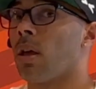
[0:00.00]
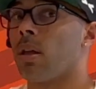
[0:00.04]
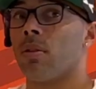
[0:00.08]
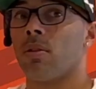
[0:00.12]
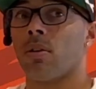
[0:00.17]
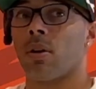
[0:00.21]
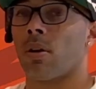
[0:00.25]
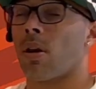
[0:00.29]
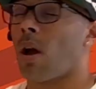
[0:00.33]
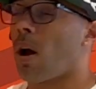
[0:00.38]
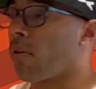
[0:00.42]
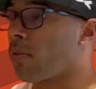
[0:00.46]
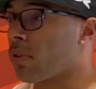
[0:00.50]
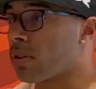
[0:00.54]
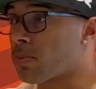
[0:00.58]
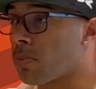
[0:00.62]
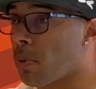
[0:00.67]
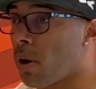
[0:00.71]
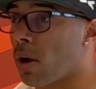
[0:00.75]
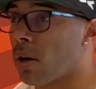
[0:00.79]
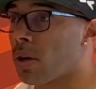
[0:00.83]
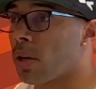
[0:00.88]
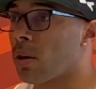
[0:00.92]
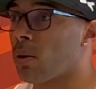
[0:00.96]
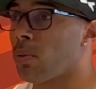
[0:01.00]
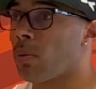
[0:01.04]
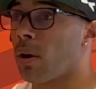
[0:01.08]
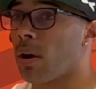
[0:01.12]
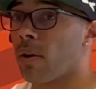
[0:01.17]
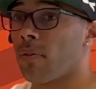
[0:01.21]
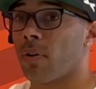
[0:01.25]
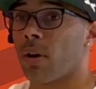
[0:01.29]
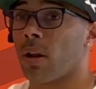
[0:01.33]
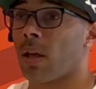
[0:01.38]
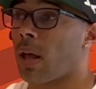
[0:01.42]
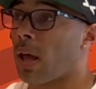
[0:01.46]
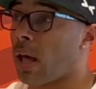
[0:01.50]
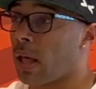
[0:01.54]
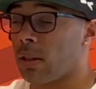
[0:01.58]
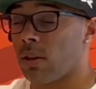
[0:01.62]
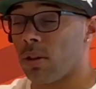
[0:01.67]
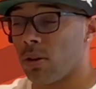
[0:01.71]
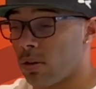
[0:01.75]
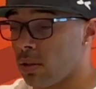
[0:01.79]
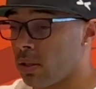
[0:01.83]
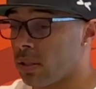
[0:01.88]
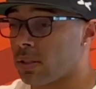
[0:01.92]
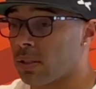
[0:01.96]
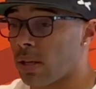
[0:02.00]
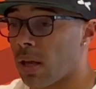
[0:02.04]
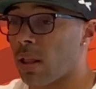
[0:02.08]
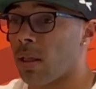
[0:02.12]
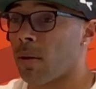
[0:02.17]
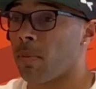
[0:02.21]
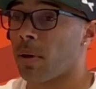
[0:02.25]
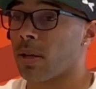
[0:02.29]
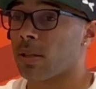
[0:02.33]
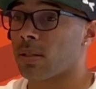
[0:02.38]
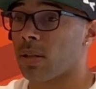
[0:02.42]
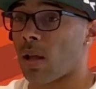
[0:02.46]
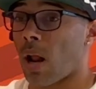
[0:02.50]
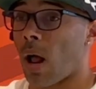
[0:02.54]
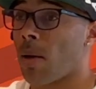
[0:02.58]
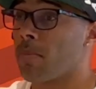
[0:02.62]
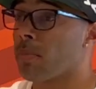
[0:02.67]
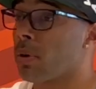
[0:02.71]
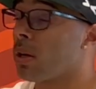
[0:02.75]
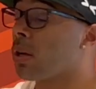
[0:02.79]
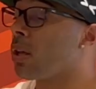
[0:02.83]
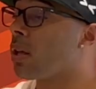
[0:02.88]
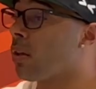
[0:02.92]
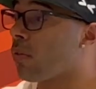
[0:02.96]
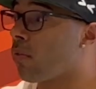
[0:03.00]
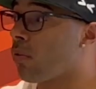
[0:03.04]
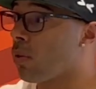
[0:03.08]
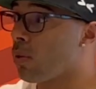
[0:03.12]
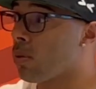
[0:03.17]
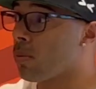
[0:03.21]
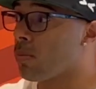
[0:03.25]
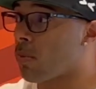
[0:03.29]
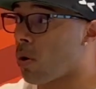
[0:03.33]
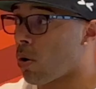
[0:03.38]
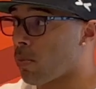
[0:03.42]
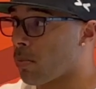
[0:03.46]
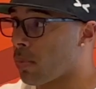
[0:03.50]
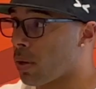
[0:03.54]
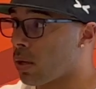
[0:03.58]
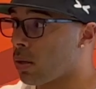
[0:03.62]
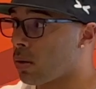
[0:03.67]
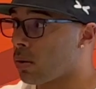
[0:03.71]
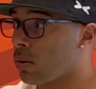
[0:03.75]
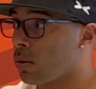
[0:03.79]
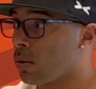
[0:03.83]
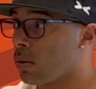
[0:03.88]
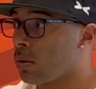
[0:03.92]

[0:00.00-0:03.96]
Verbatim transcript: and they're not responding or whatever, and I, I literally tell them, I say, I'm going to give you a moment